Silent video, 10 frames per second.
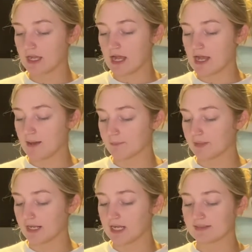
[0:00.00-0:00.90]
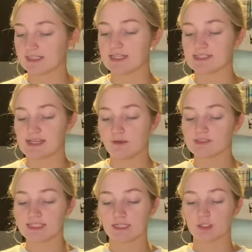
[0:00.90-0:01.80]
but I got the
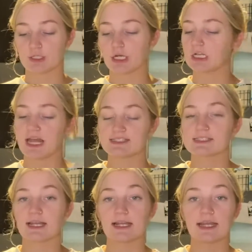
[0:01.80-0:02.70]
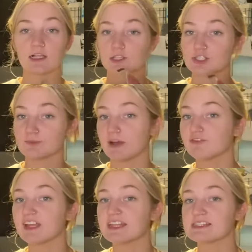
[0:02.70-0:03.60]
Dave's Killer Classic English
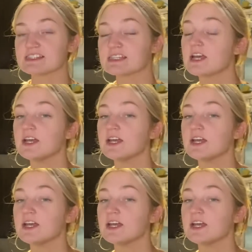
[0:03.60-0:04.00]
Muffins